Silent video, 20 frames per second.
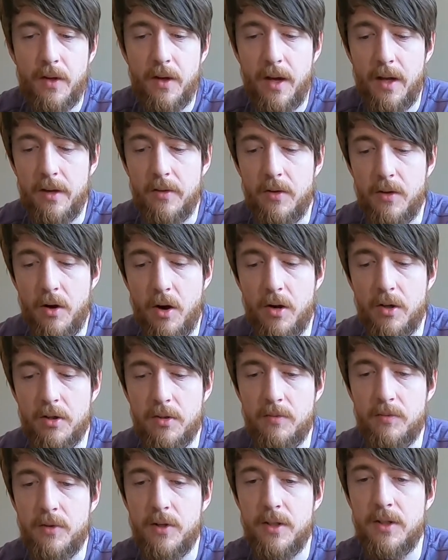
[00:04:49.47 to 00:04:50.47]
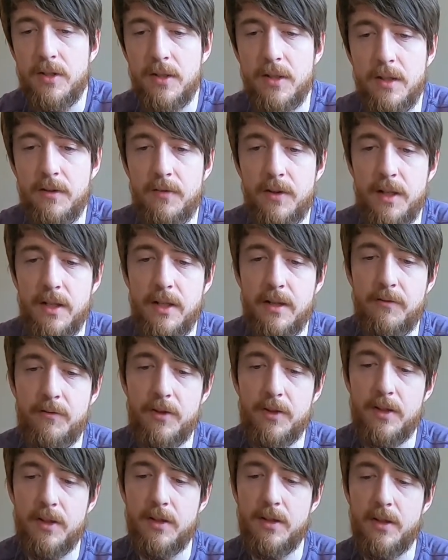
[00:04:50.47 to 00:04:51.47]
There are some pretty significant
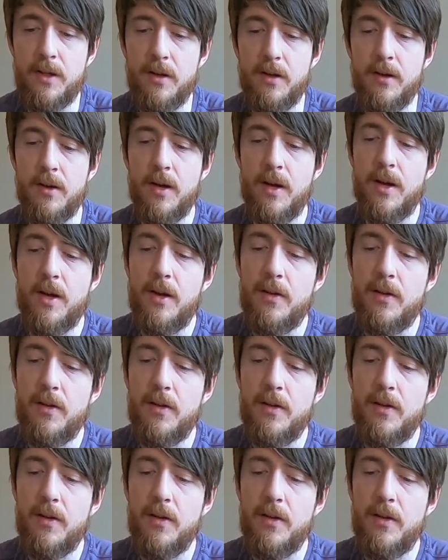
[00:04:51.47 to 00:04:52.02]
differences here.